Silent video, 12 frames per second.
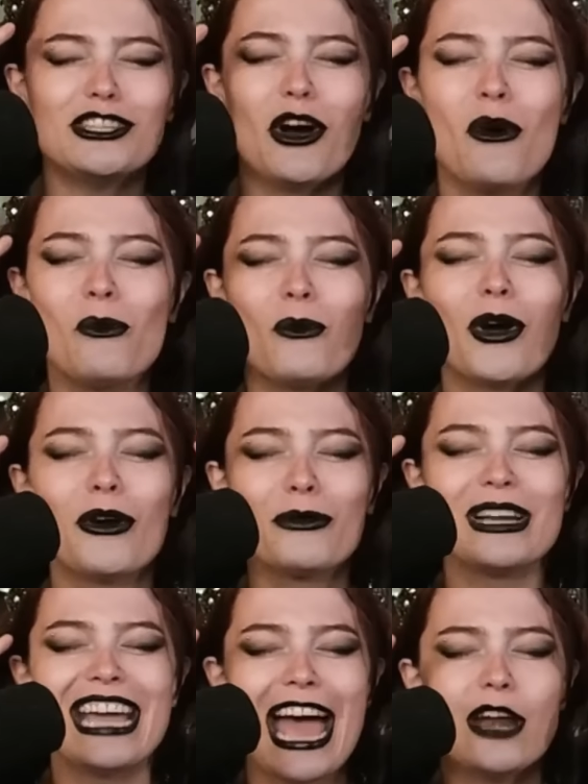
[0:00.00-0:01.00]
Don't
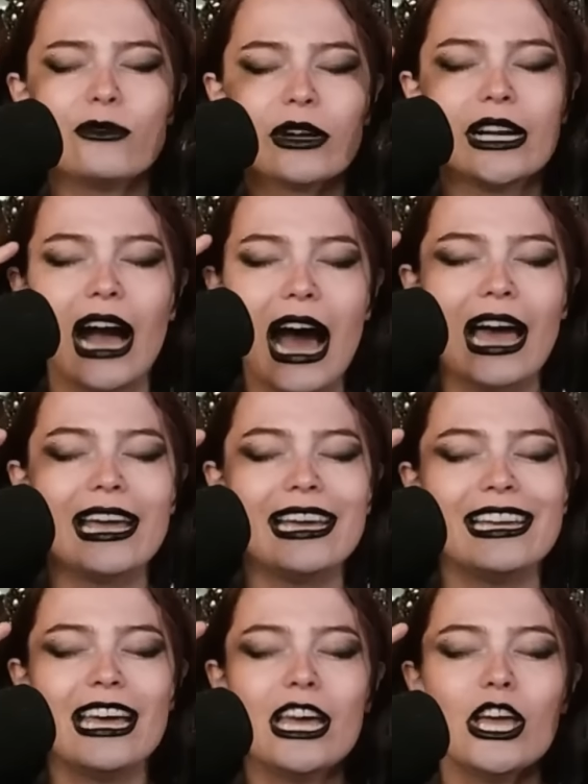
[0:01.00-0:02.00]
worry, Henry.
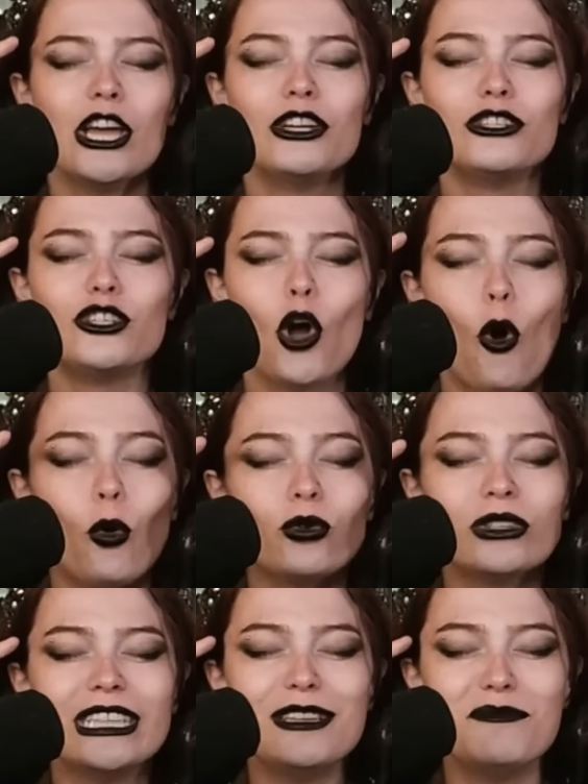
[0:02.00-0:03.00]
I
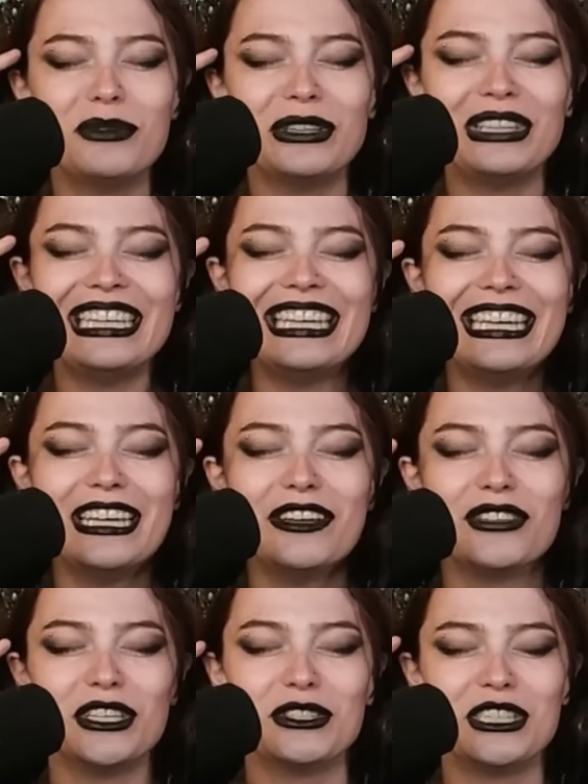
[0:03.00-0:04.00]
totally
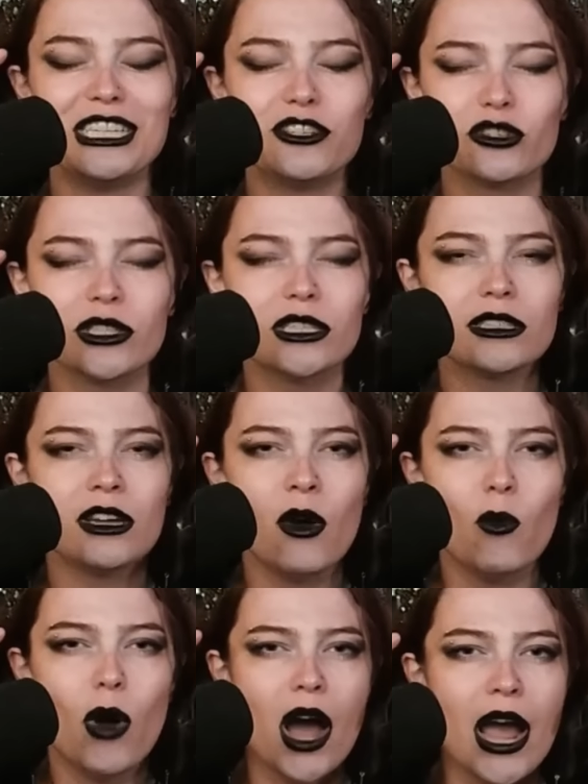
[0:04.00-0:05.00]
believe that your teacher is
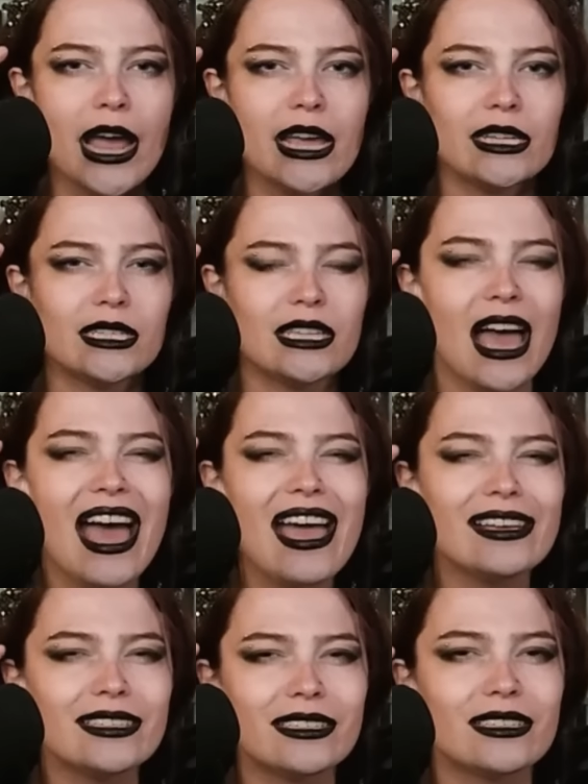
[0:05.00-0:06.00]
Snow White.
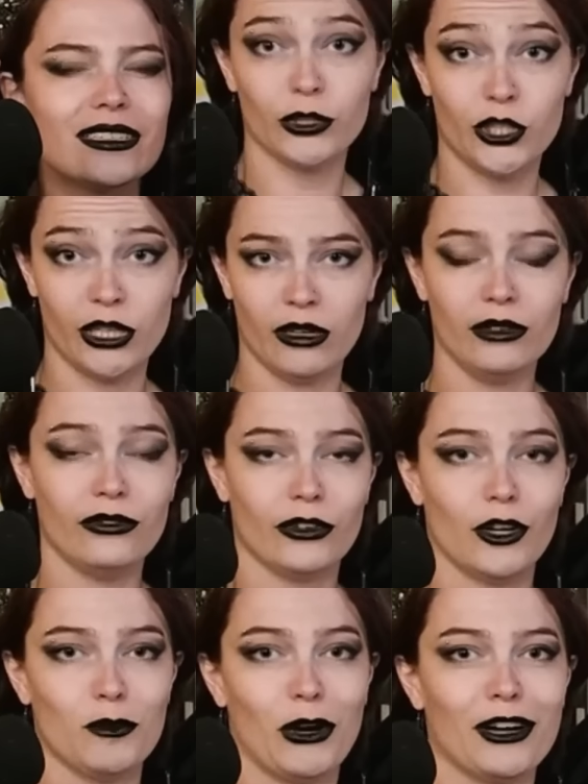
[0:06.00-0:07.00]
Yes. Regina,
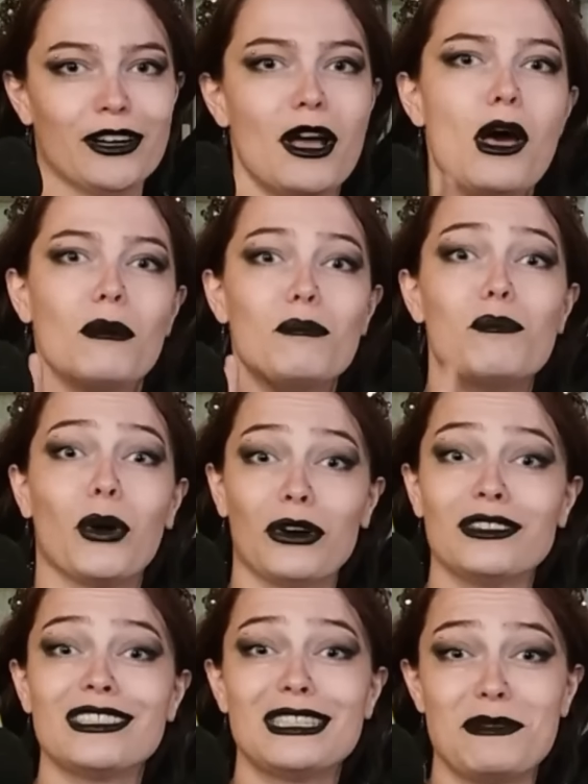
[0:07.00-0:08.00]
for her part,
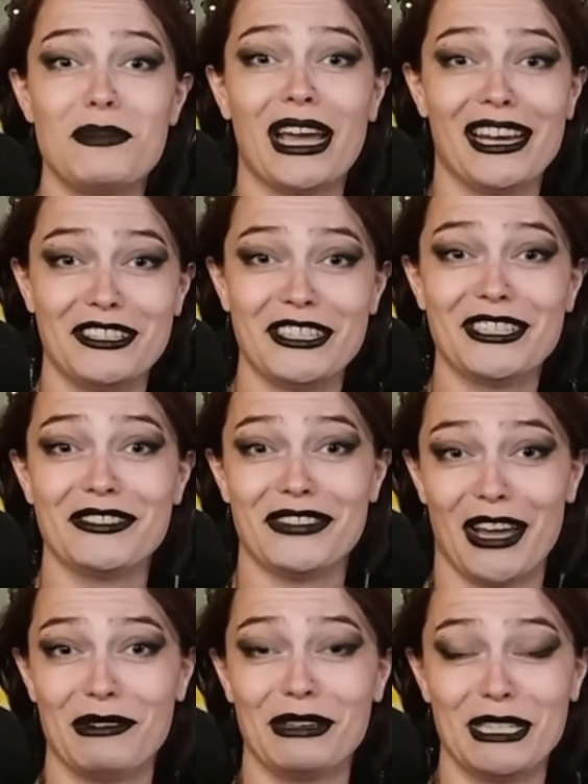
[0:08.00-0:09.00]
burns the pages of
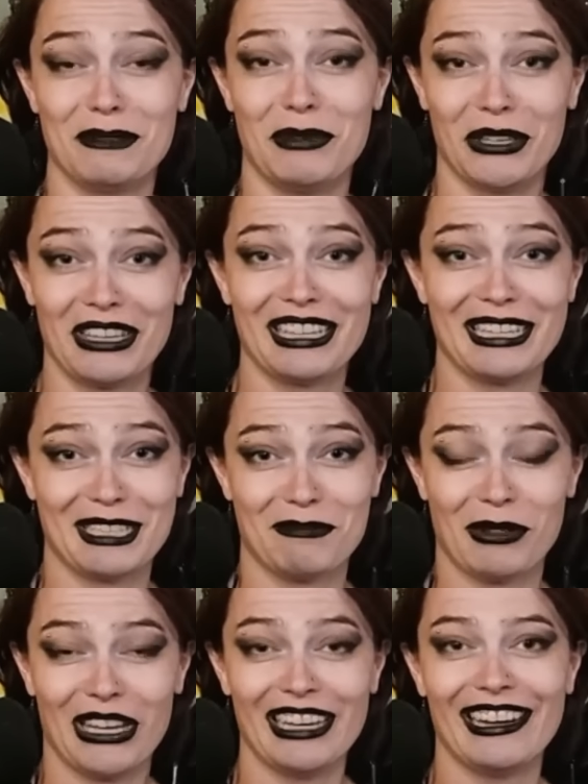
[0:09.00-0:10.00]
Henry's book that
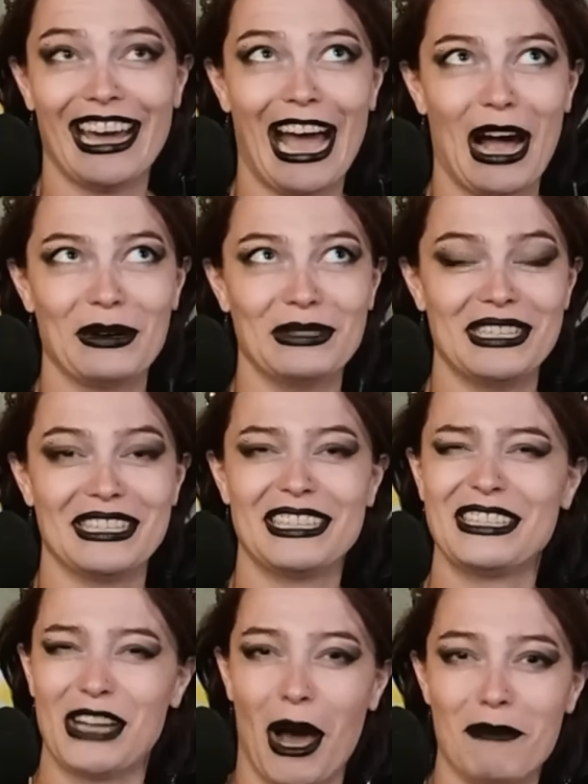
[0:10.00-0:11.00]
explain how to
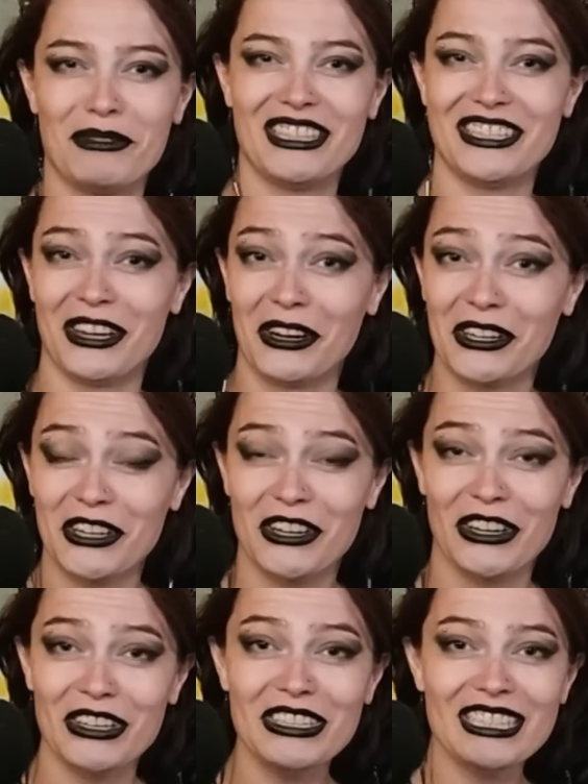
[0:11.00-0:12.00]
stop the dark
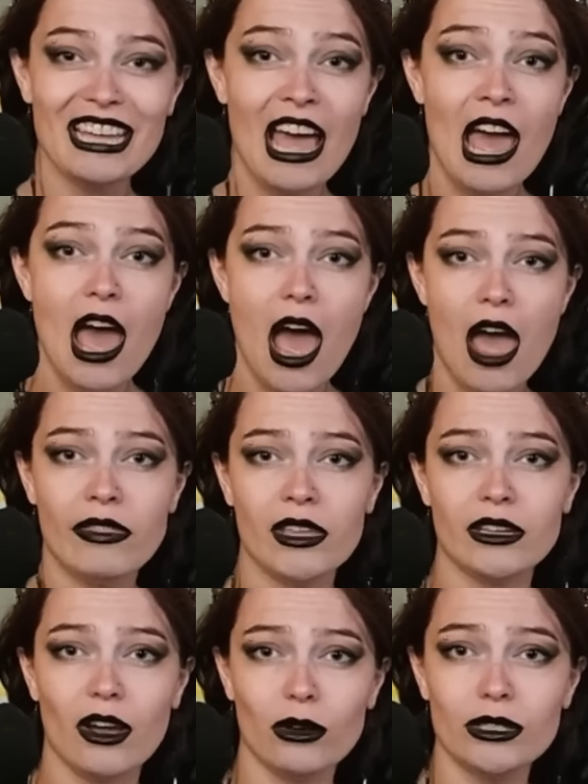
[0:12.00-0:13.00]
curse and
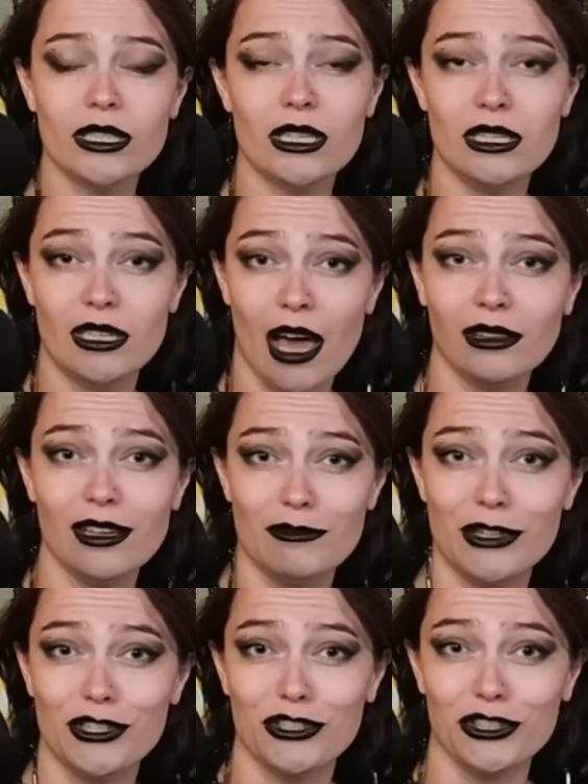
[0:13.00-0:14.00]
then goes to yell at
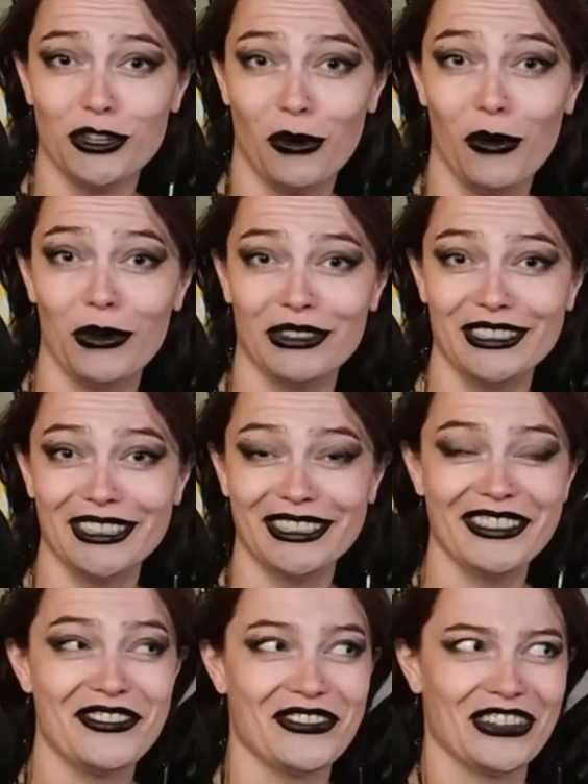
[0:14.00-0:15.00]
Mr. Gold
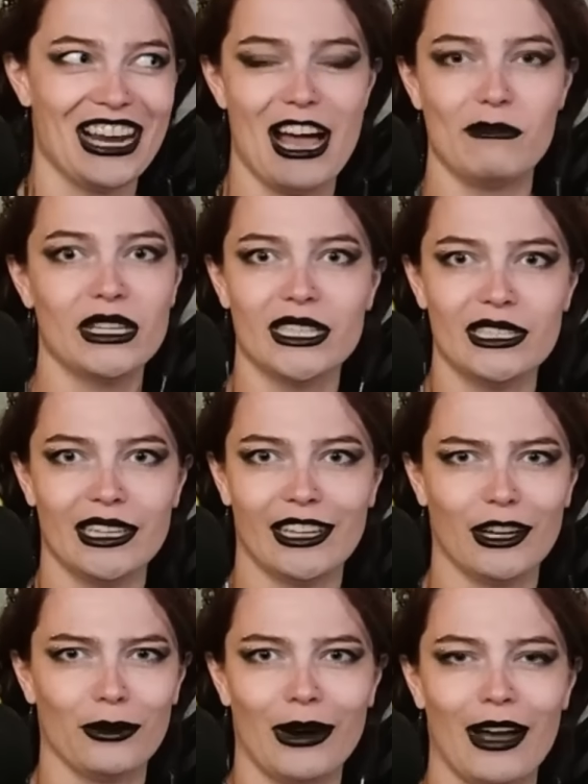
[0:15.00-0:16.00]
for Emma
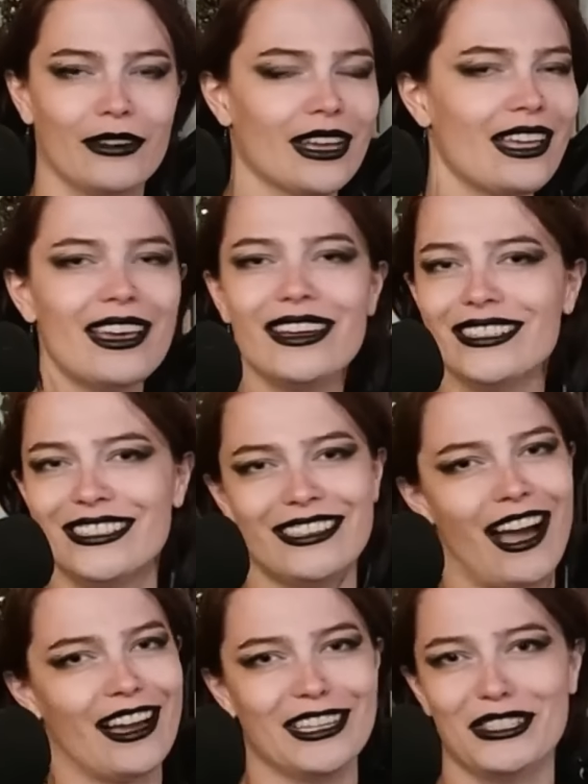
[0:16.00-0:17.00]
sticking around. It is
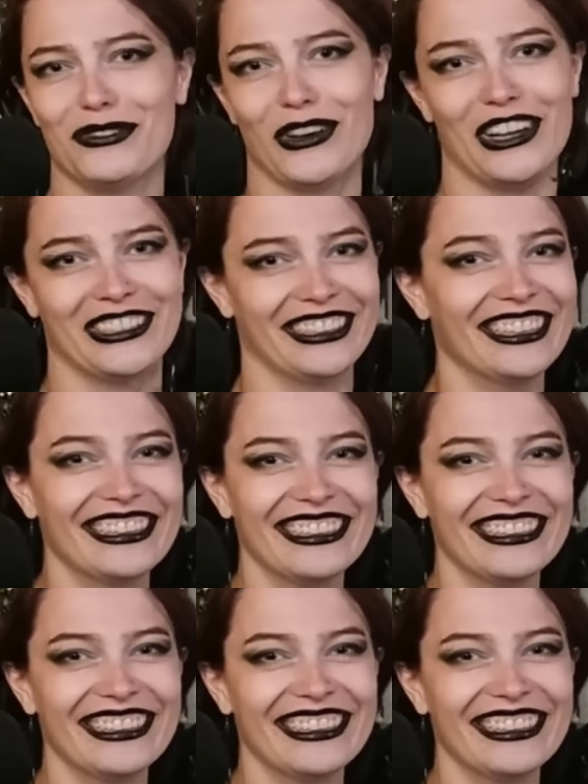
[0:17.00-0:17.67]
not his fault.